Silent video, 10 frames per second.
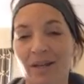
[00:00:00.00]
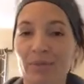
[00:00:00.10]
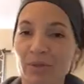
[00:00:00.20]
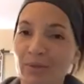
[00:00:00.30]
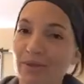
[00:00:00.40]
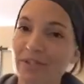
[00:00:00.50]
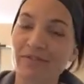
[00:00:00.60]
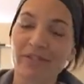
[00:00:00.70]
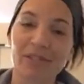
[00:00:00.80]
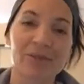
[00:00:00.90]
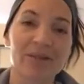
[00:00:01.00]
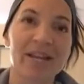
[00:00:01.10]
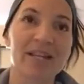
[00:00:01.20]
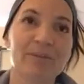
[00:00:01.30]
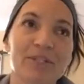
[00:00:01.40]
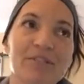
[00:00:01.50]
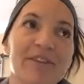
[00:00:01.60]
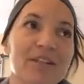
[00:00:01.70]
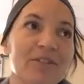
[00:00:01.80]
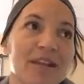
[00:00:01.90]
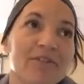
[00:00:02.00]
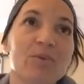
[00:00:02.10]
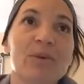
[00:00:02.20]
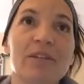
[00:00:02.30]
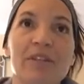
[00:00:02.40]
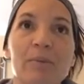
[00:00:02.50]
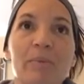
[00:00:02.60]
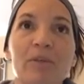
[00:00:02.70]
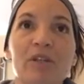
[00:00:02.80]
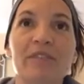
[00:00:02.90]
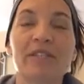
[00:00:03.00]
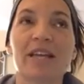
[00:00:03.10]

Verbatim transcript: I'm doing all these videos on calibration factor. Every one of them, I'm nervous.